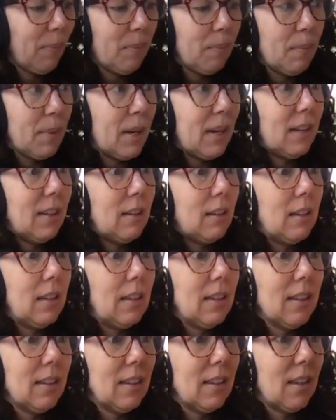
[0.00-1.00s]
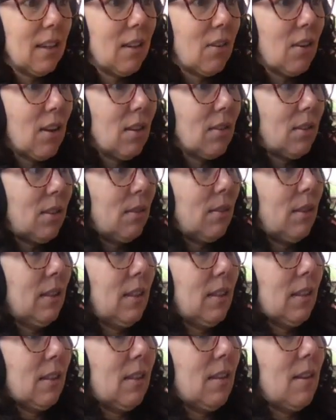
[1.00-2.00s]
but I didn't get around to it
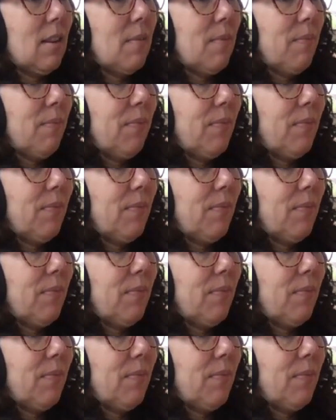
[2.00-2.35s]
this time.